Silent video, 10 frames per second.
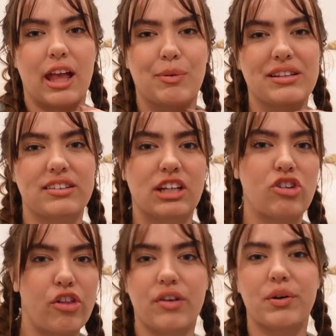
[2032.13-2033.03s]
Like we'd see
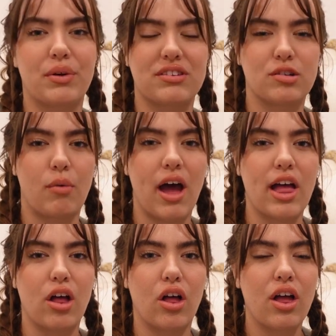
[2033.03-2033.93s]
each other every once in a
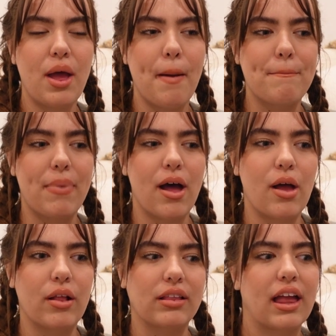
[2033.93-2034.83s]
while,
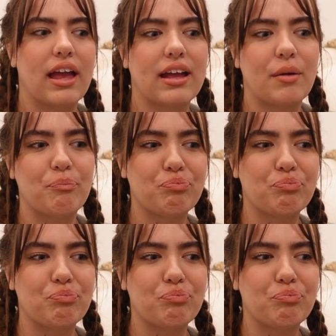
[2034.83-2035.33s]
but like